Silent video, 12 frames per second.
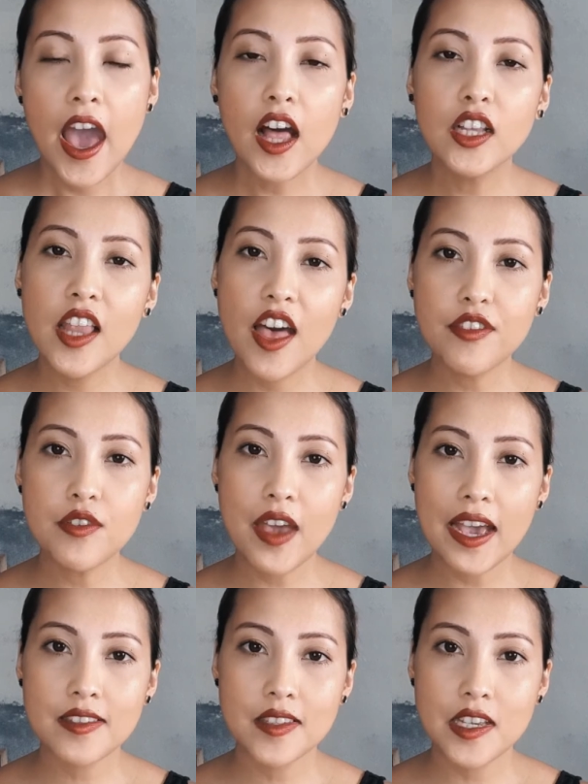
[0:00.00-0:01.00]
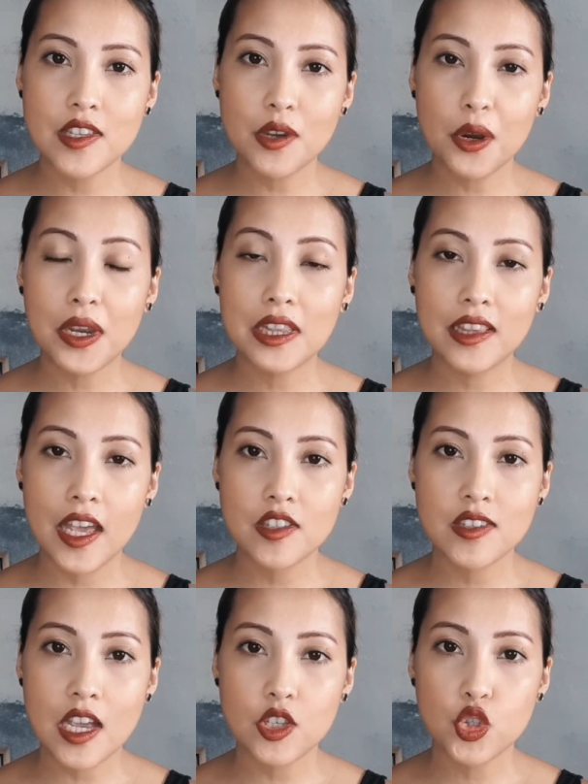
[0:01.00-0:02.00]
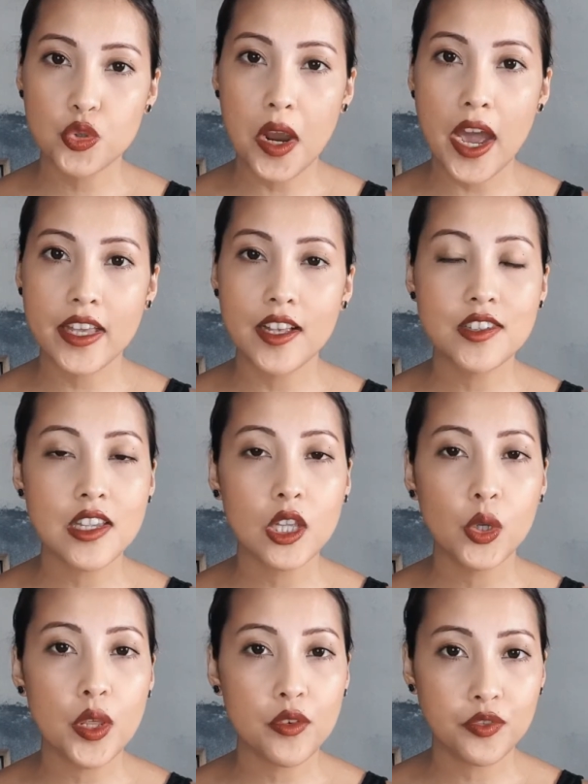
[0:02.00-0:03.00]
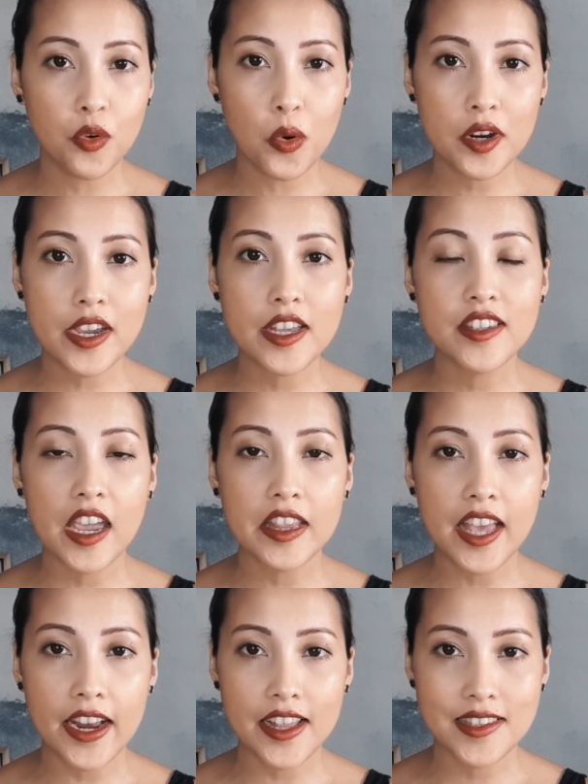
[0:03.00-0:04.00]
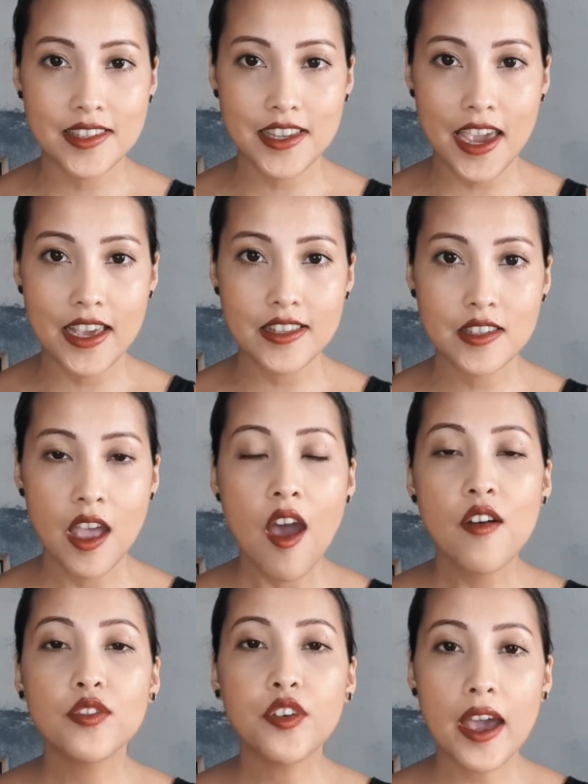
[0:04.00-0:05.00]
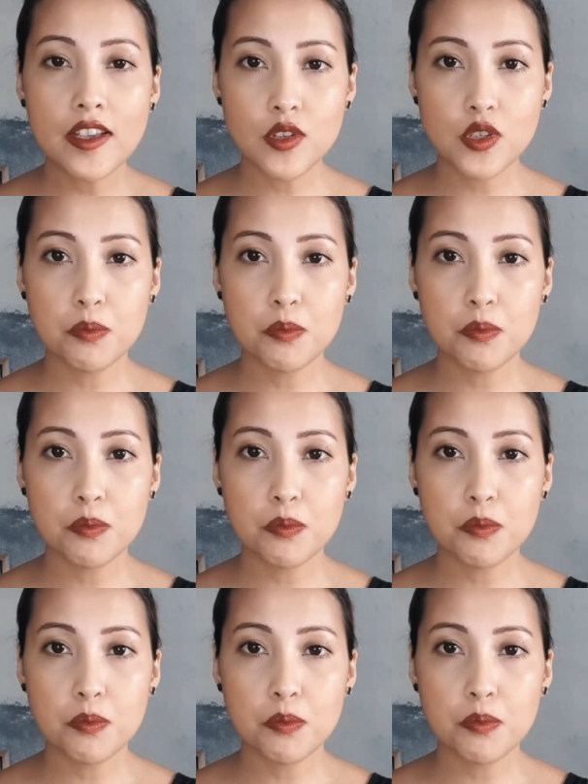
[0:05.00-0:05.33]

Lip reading: 11 vaccines are in late-stage trials, including 4 in the United States. Pfizer's